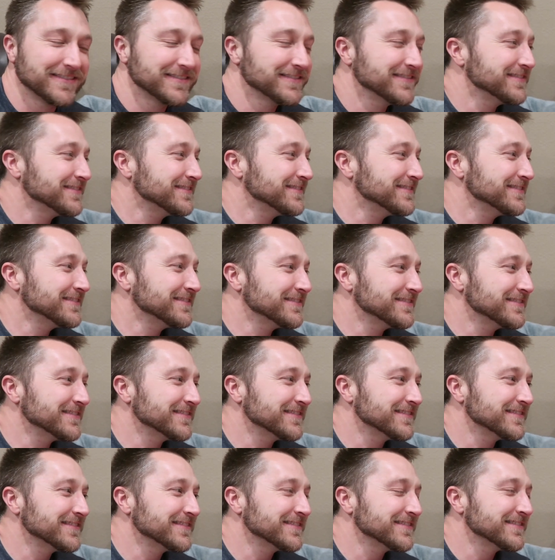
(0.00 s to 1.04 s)

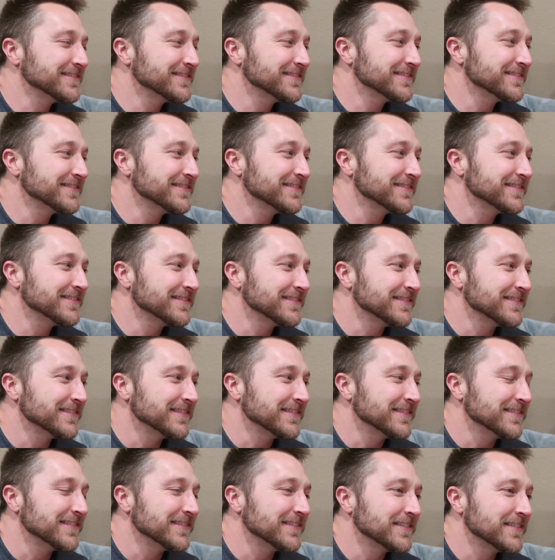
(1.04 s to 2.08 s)

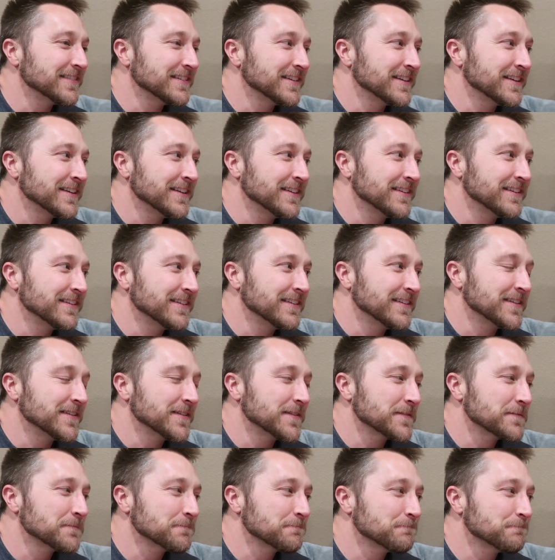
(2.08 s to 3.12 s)

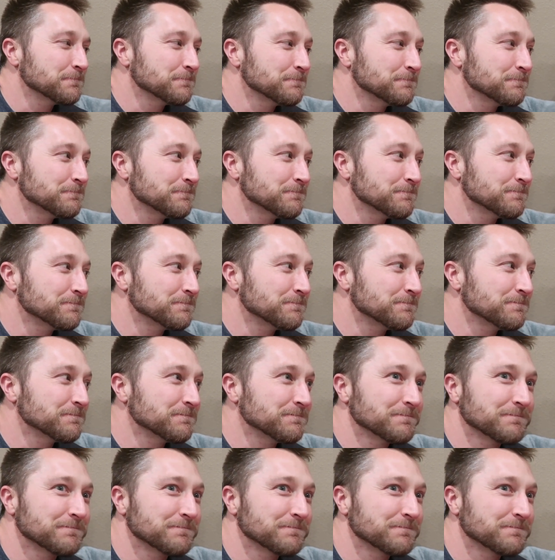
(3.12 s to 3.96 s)
No words are spoken by the person on screen.